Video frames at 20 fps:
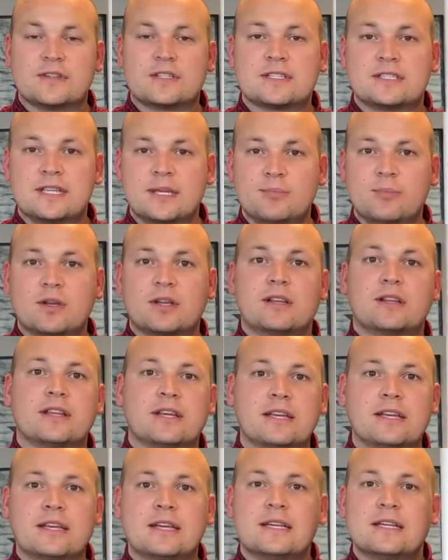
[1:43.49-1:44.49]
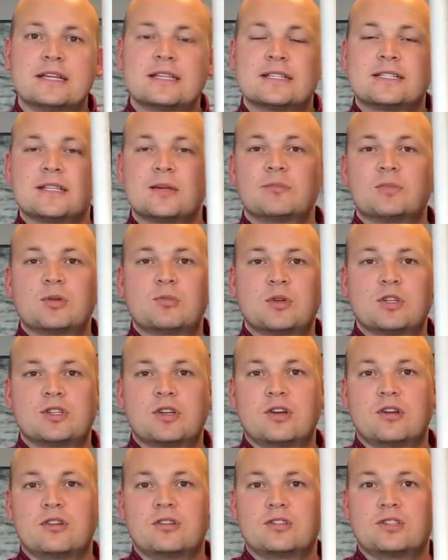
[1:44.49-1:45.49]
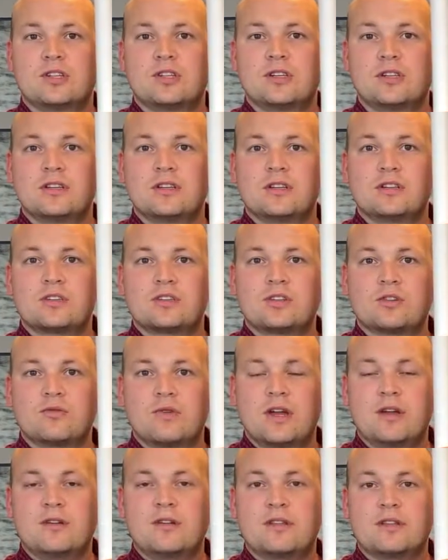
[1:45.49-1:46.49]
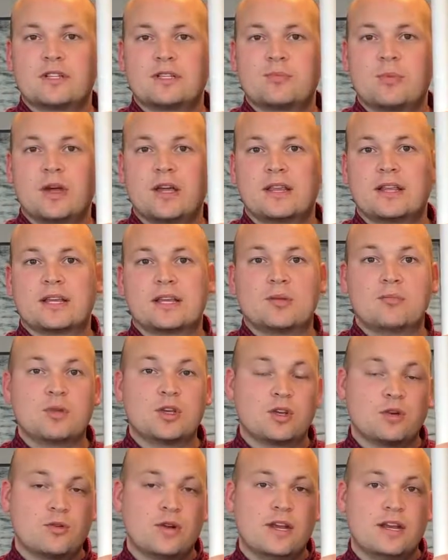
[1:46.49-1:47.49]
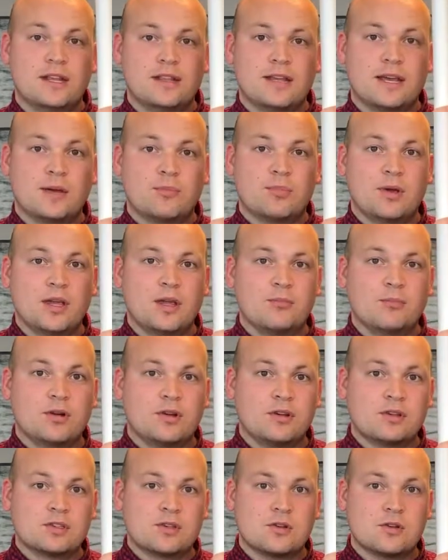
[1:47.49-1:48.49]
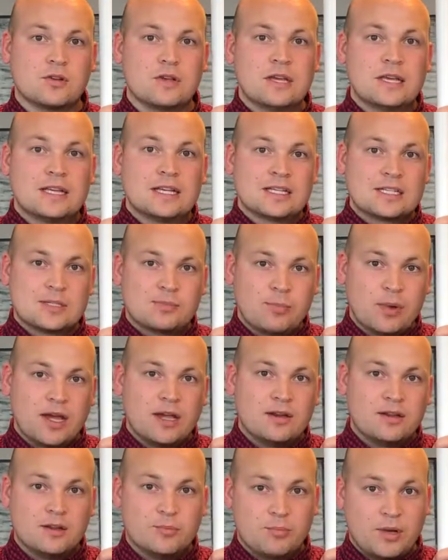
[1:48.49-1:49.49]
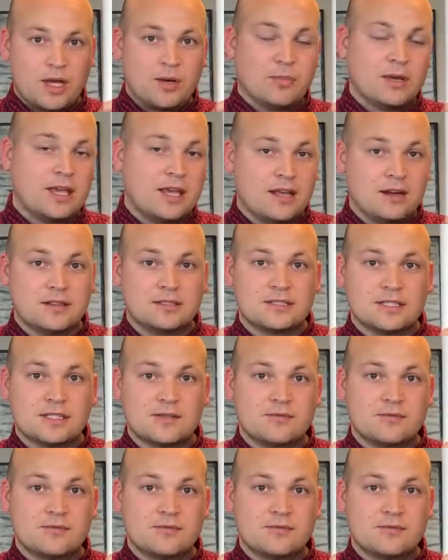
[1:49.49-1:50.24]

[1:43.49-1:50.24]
it's typically symptomatology surrounding the spine that can be creating that pain, but also spinal and biomechanical